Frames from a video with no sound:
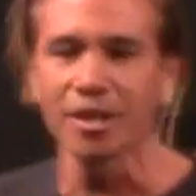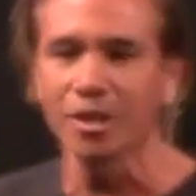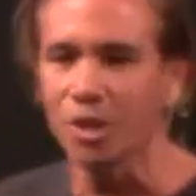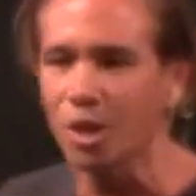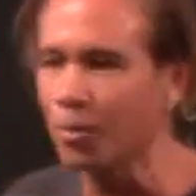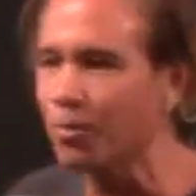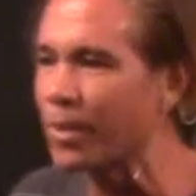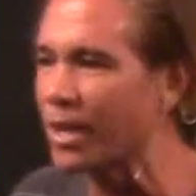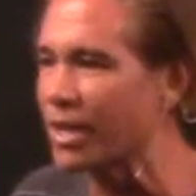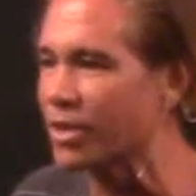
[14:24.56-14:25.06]

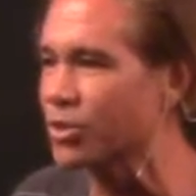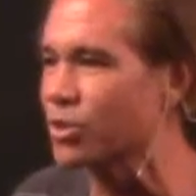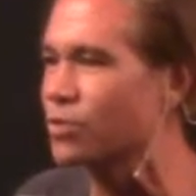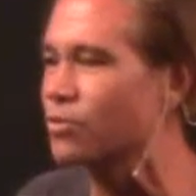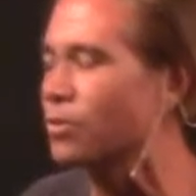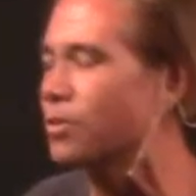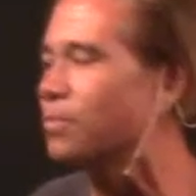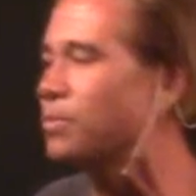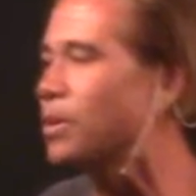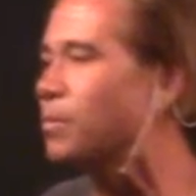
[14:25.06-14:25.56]
know pastors
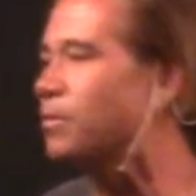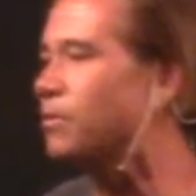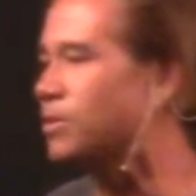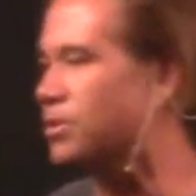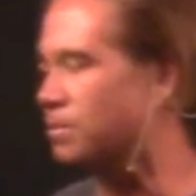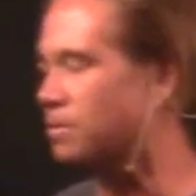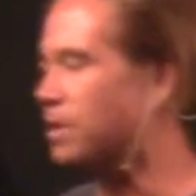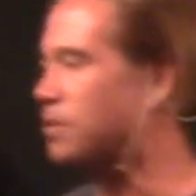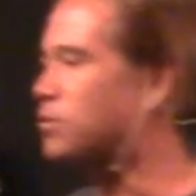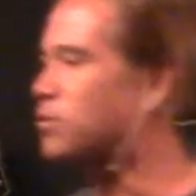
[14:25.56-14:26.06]
from the pulpit
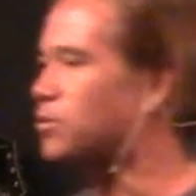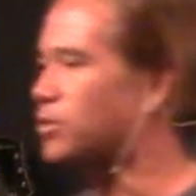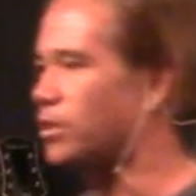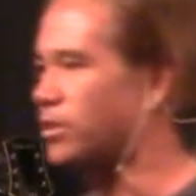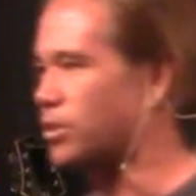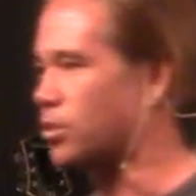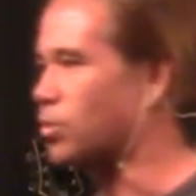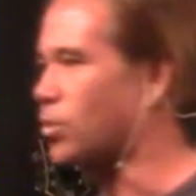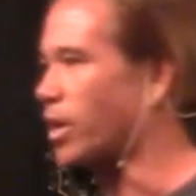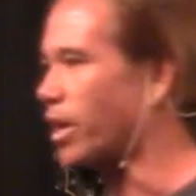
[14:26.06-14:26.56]
sometimes feel
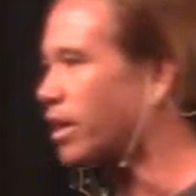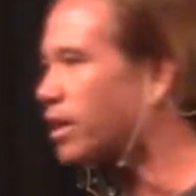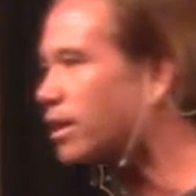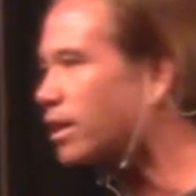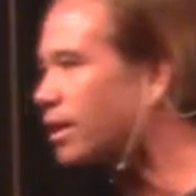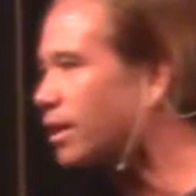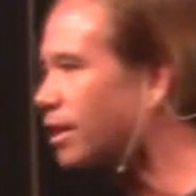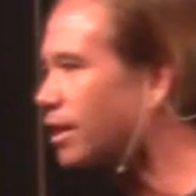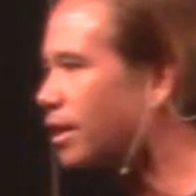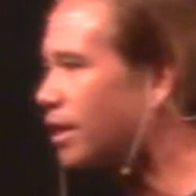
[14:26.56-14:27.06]
this way,
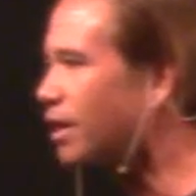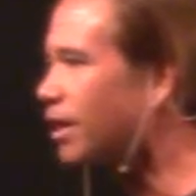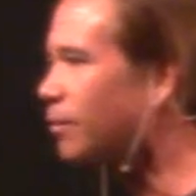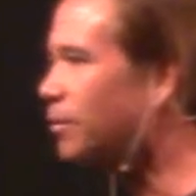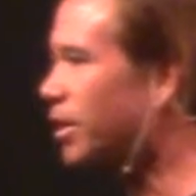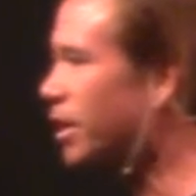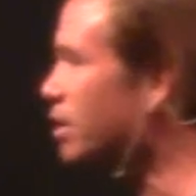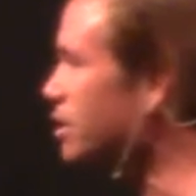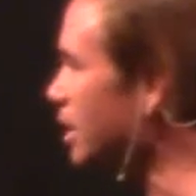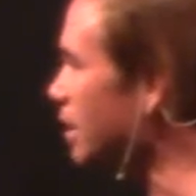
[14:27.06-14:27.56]

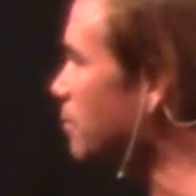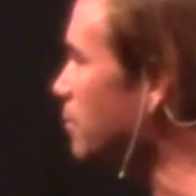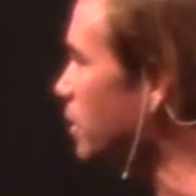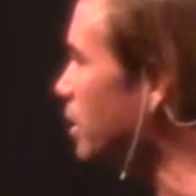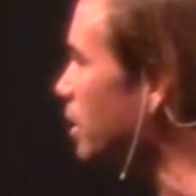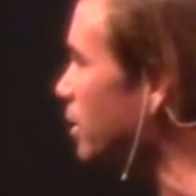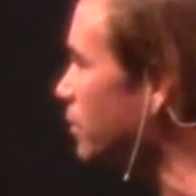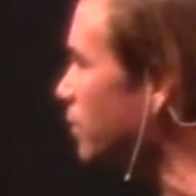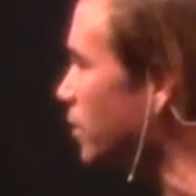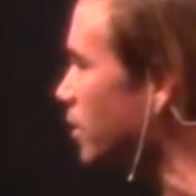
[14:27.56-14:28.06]
because I
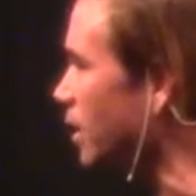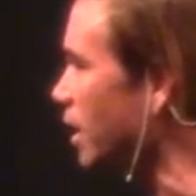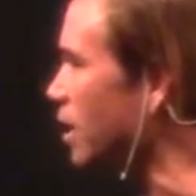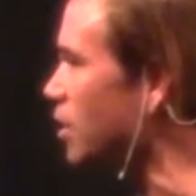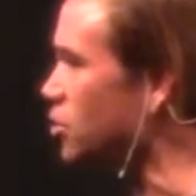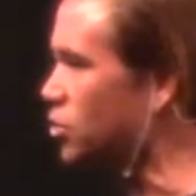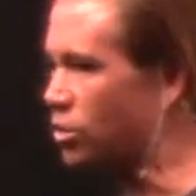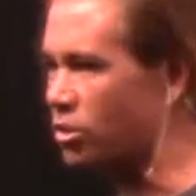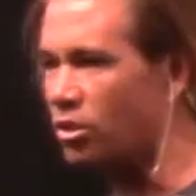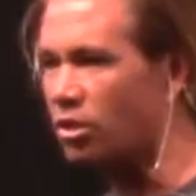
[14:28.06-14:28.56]
believe you
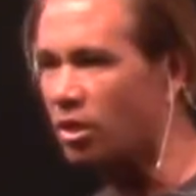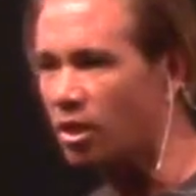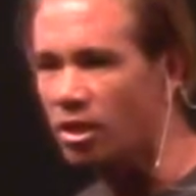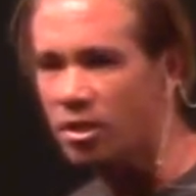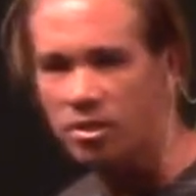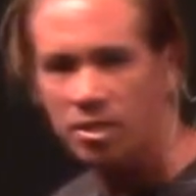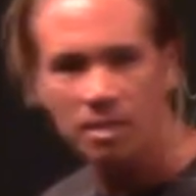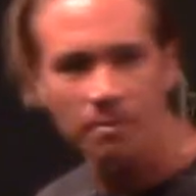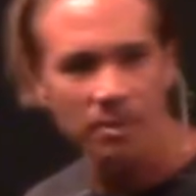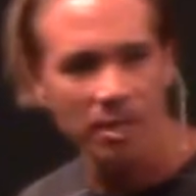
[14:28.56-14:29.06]
guys are
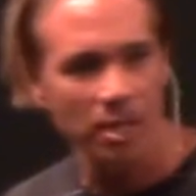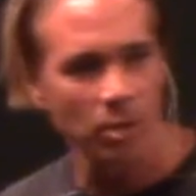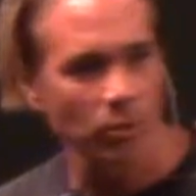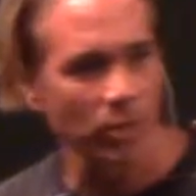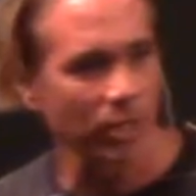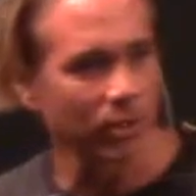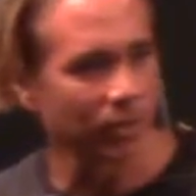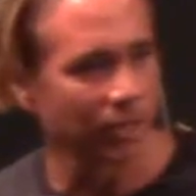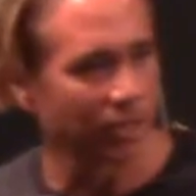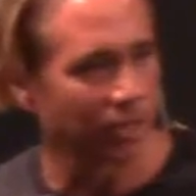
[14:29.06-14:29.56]

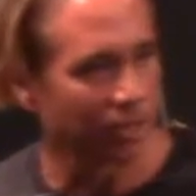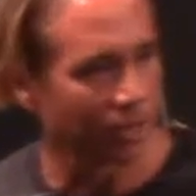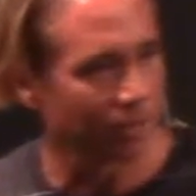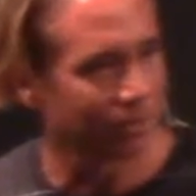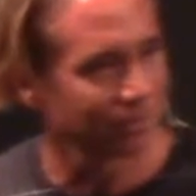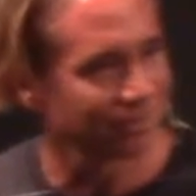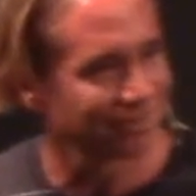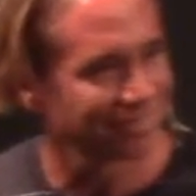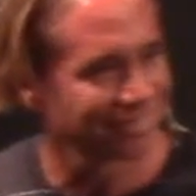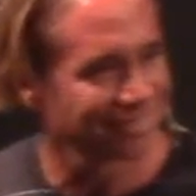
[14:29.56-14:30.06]
semi-awake right now,
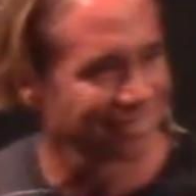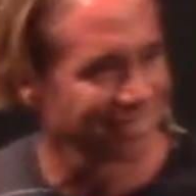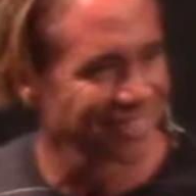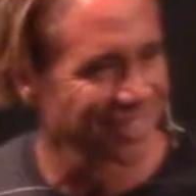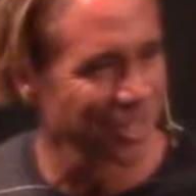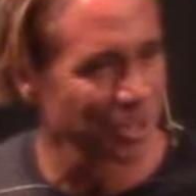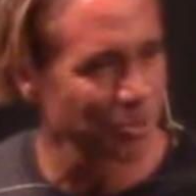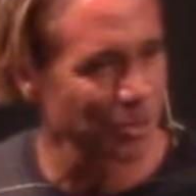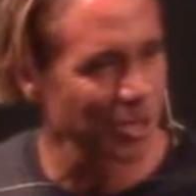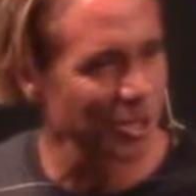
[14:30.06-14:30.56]

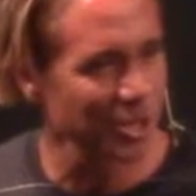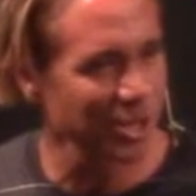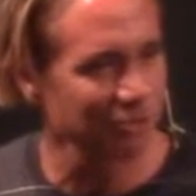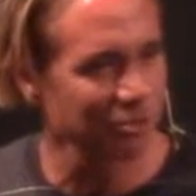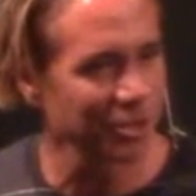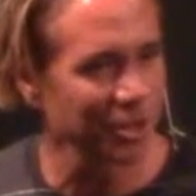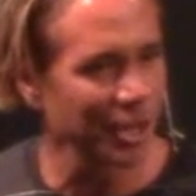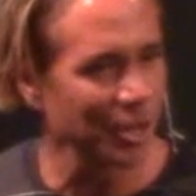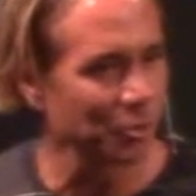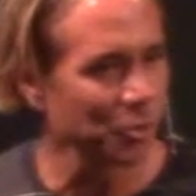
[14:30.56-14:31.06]
especially
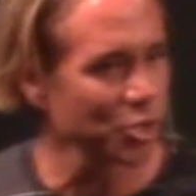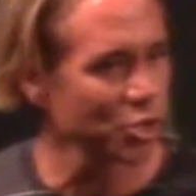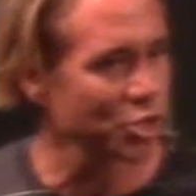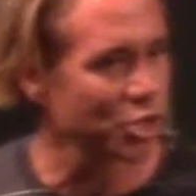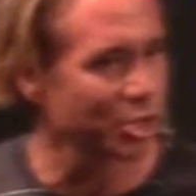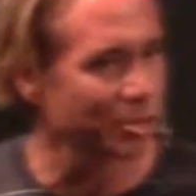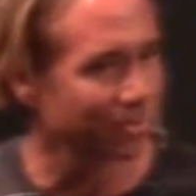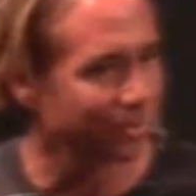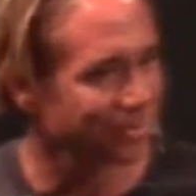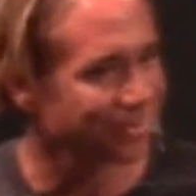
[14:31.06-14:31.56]
after that
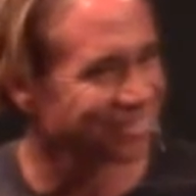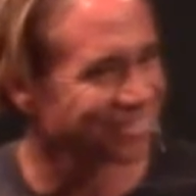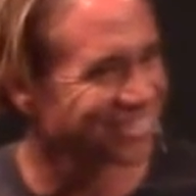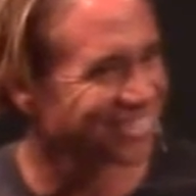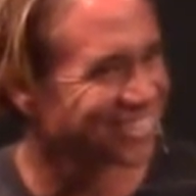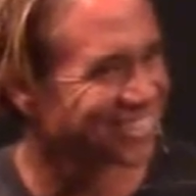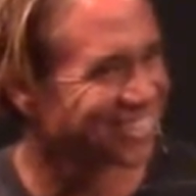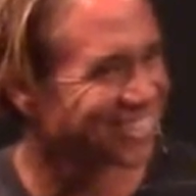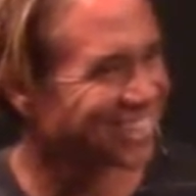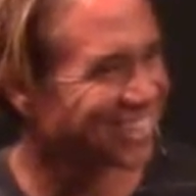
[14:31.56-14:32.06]
worship.
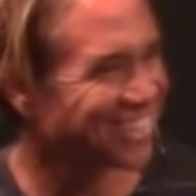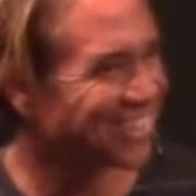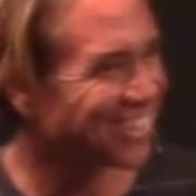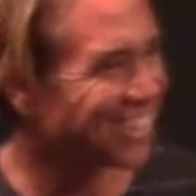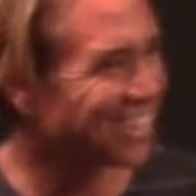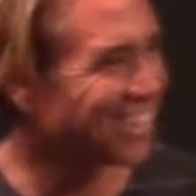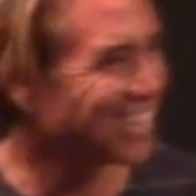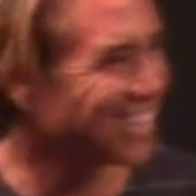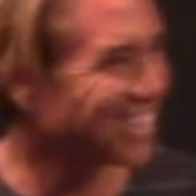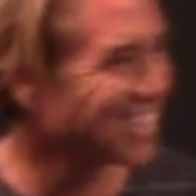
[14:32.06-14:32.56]
All
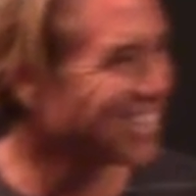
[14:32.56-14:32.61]
right?